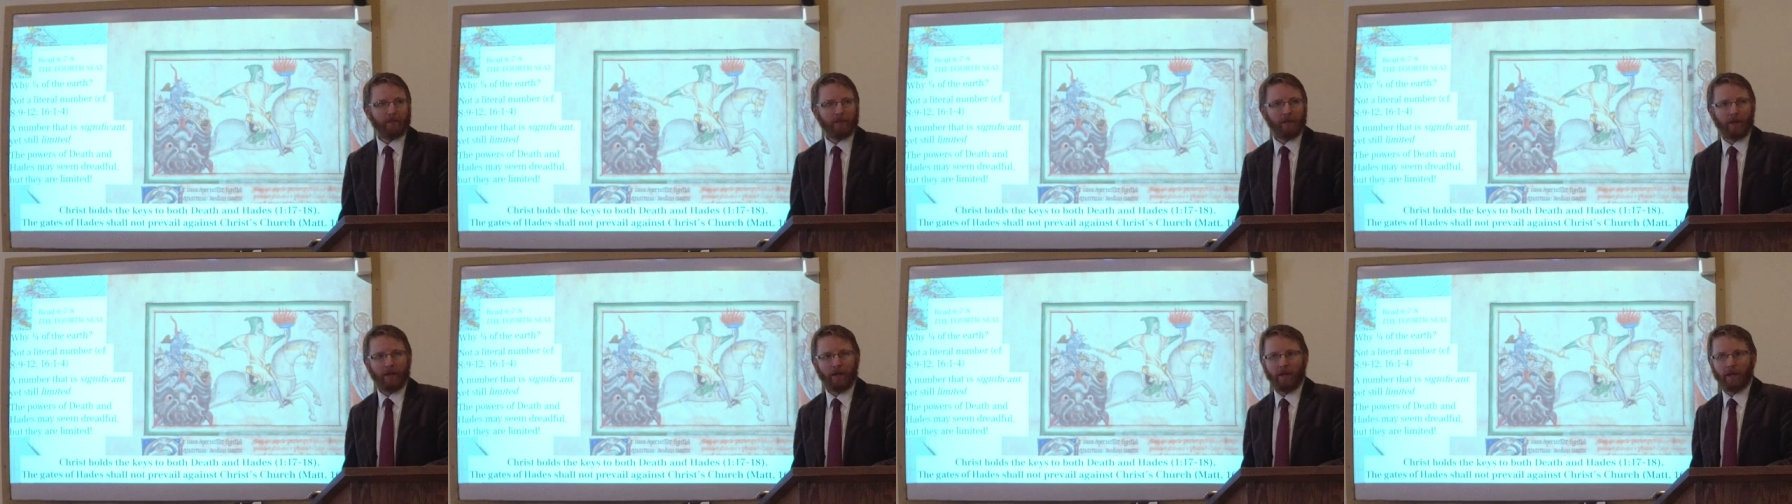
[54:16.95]

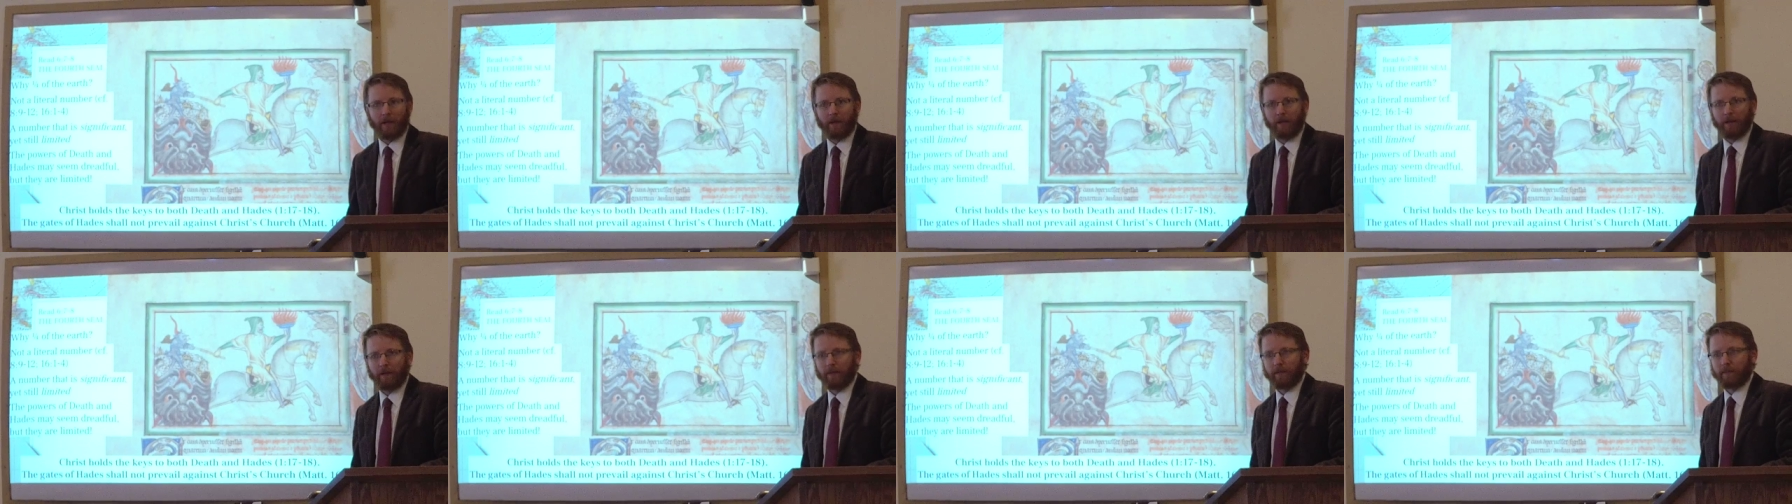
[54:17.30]

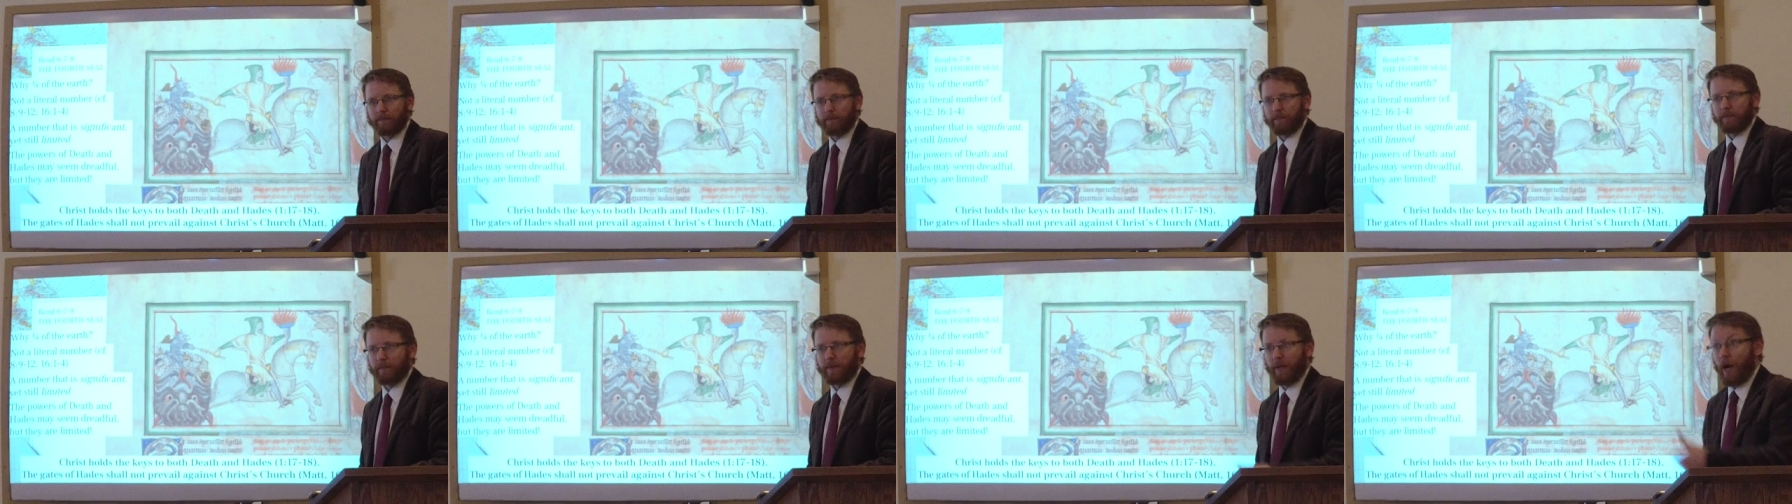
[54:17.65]
uh,
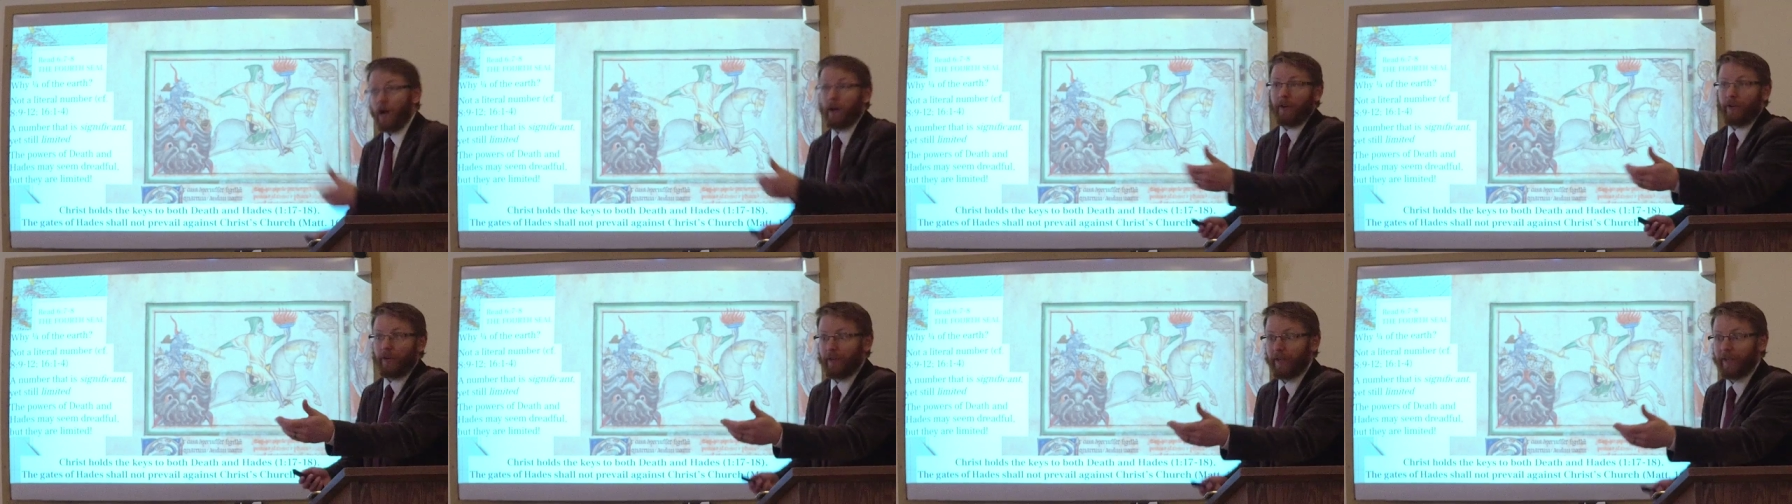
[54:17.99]

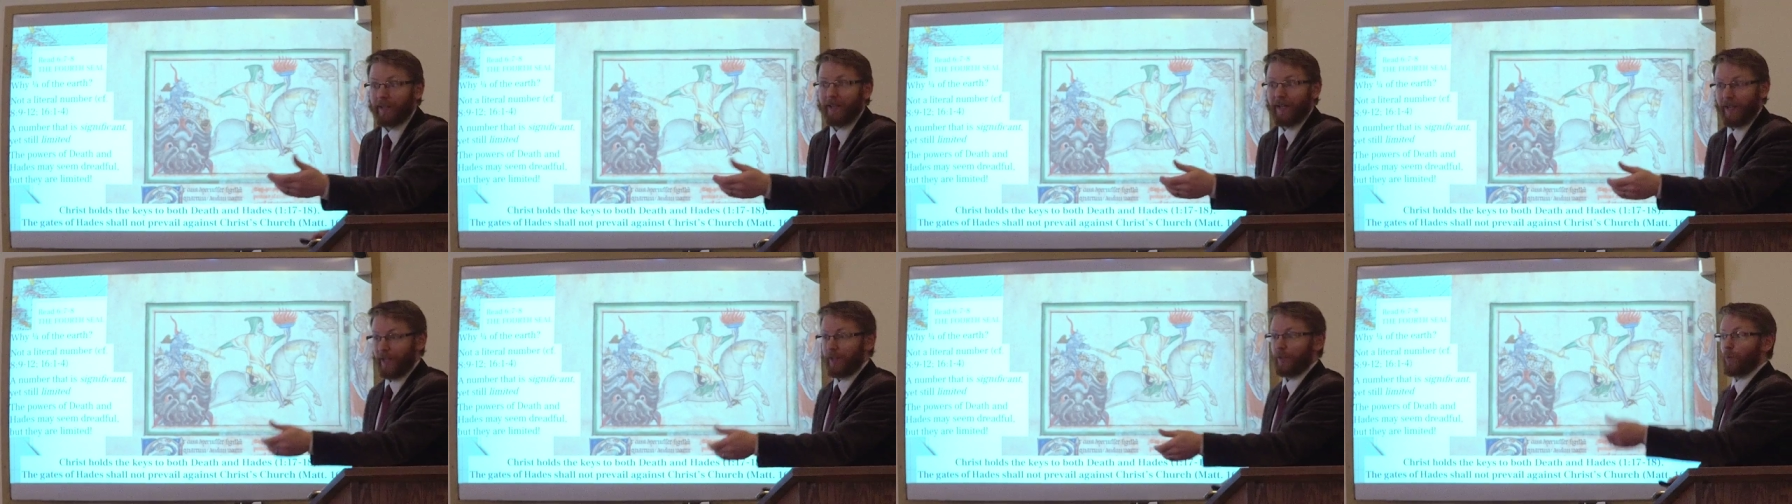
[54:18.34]

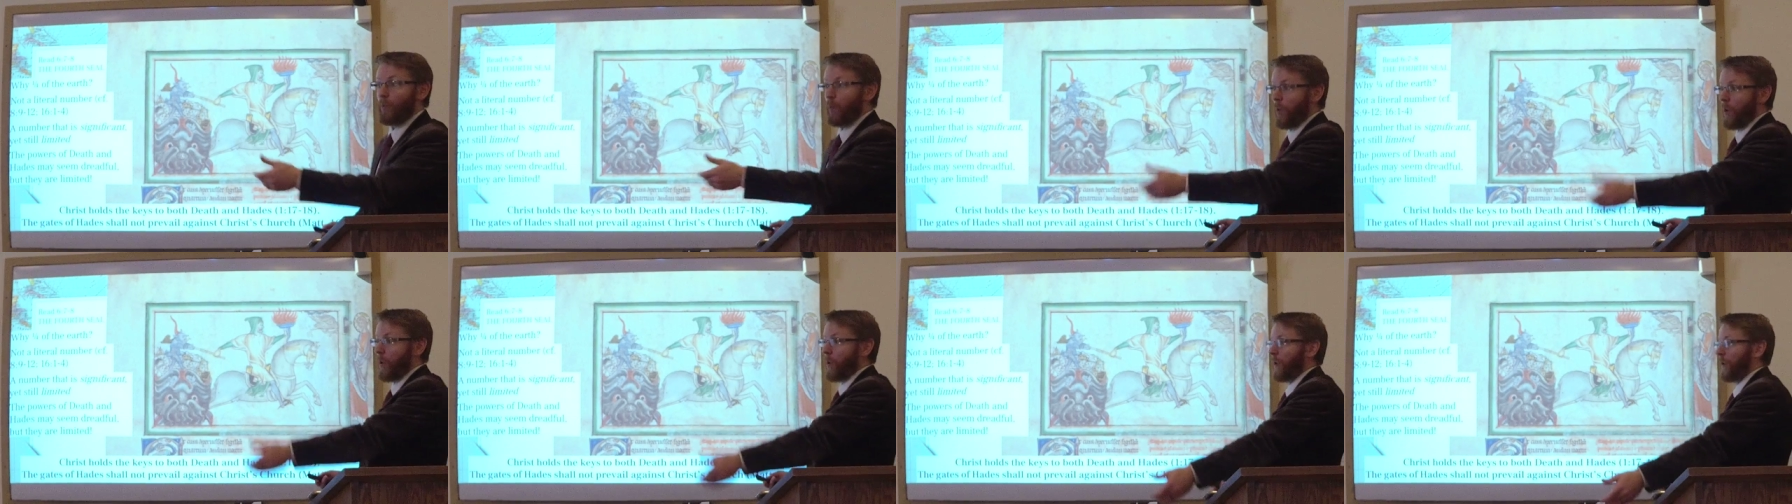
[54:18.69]
conquering
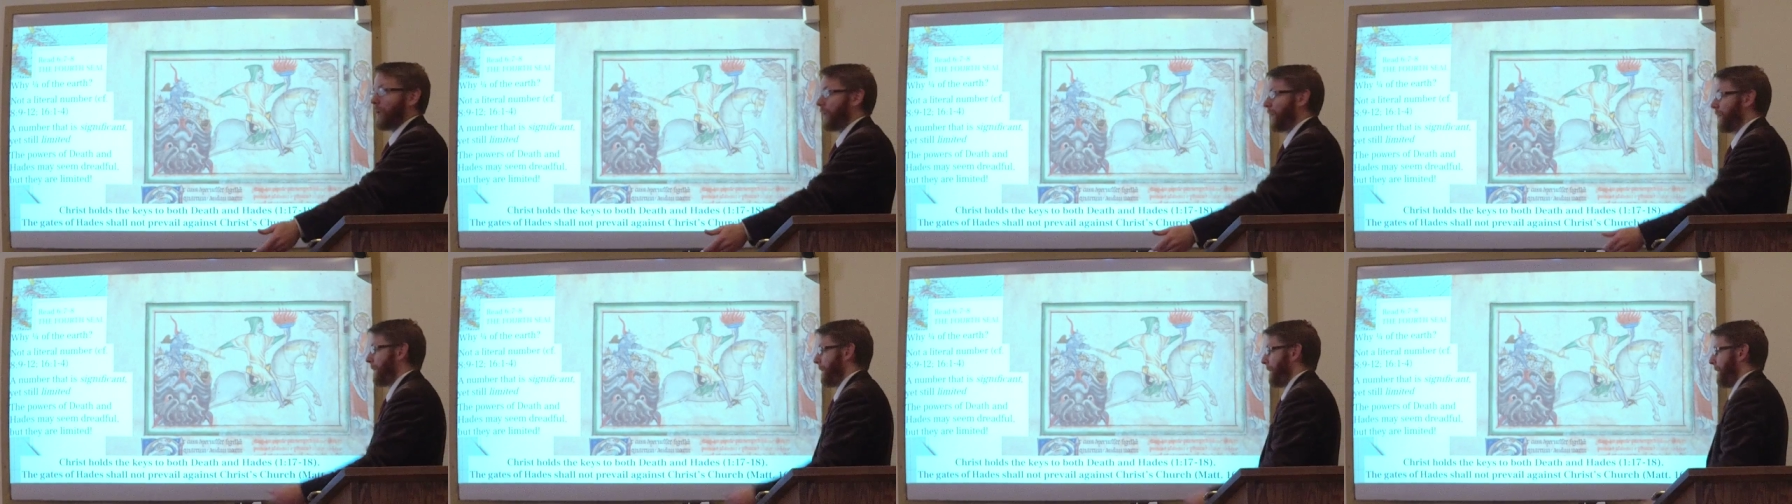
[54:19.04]
and
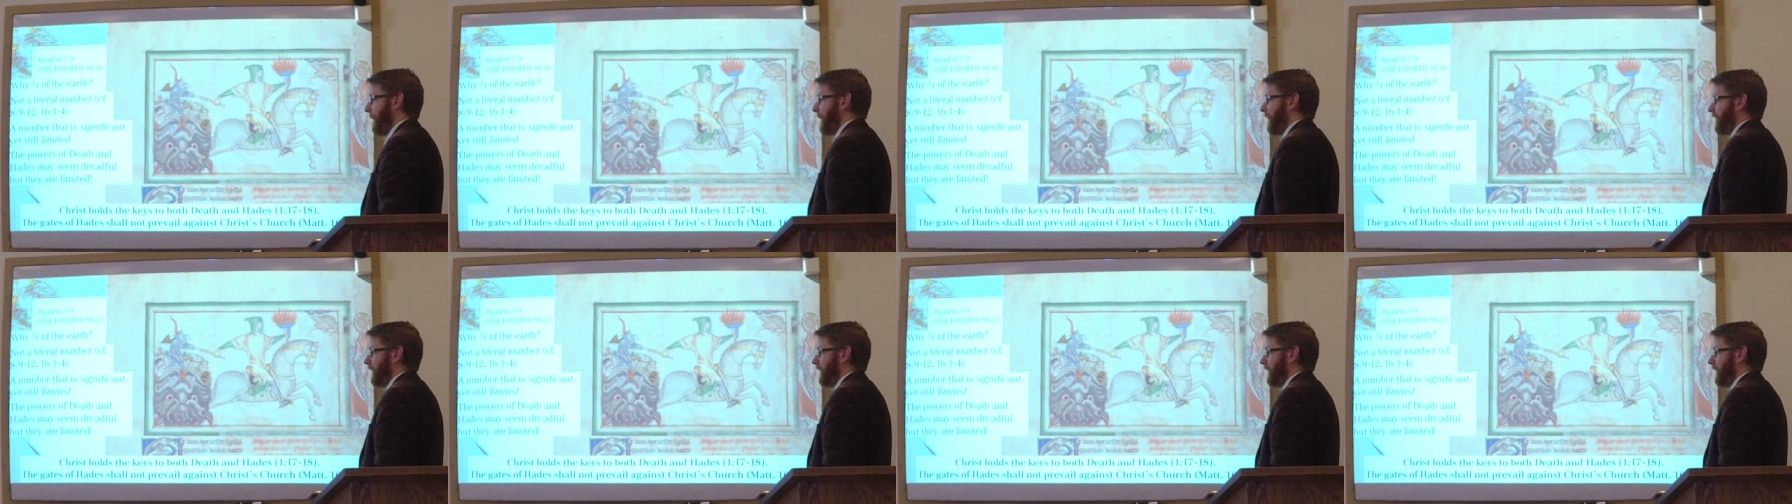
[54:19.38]
war.